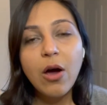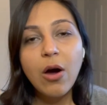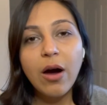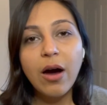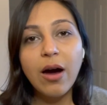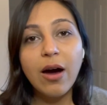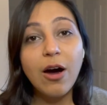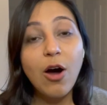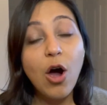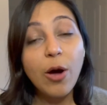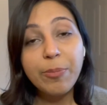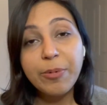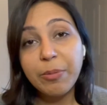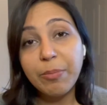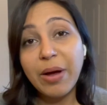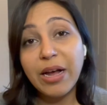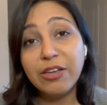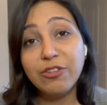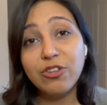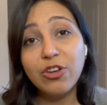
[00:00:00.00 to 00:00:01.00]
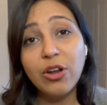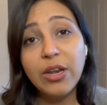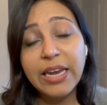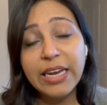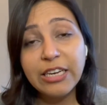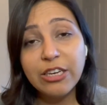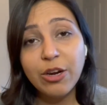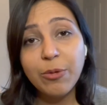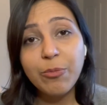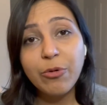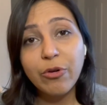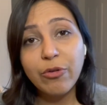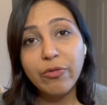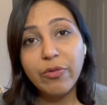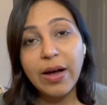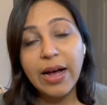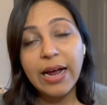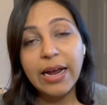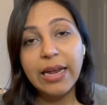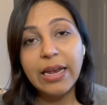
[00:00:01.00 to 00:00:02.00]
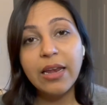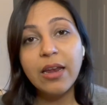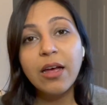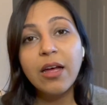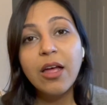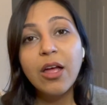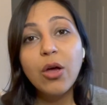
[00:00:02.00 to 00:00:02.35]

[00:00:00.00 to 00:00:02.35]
optimize your LinkedIn profile